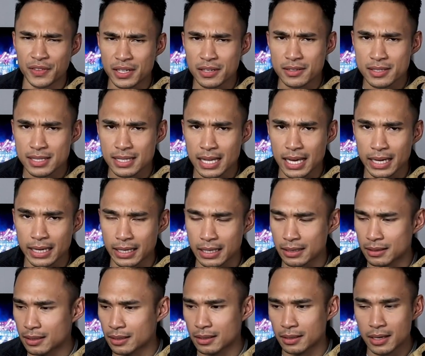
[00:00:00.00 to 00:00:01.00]
feels like
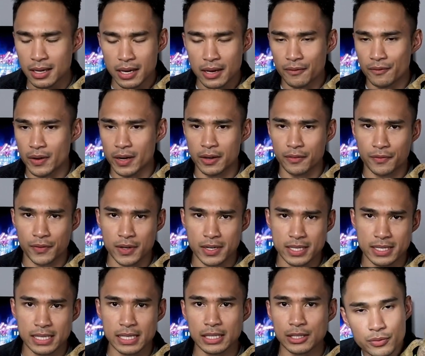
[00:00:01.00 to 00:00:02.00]
in the very
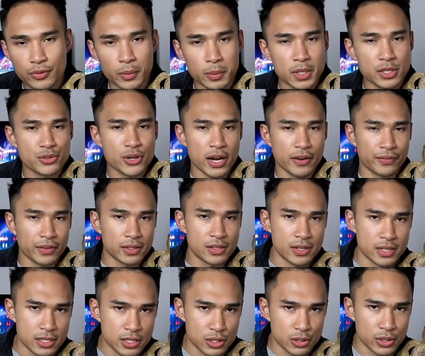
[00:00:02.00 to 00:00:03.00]
first scene, from the traffic
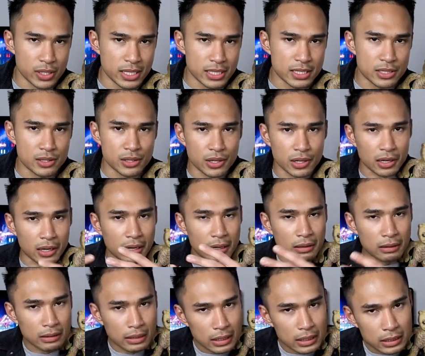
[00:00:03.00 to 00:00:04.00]
to the streets, to the
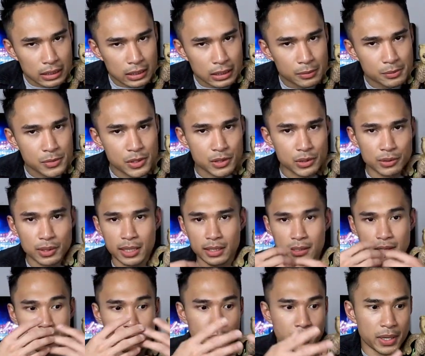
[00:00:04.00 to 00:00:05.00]
club, to,
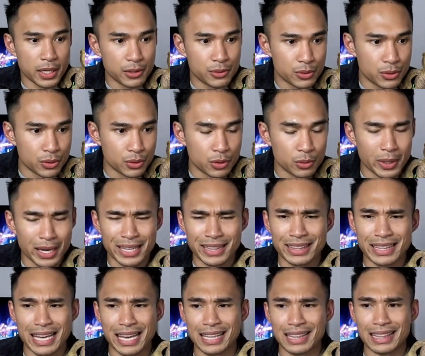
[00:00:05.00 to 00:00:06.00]
like, the bedroom, and
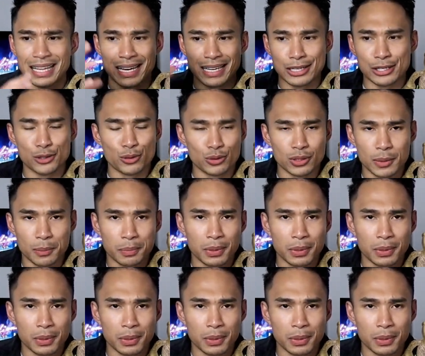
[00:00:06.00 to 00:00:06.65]
then, like, you know, the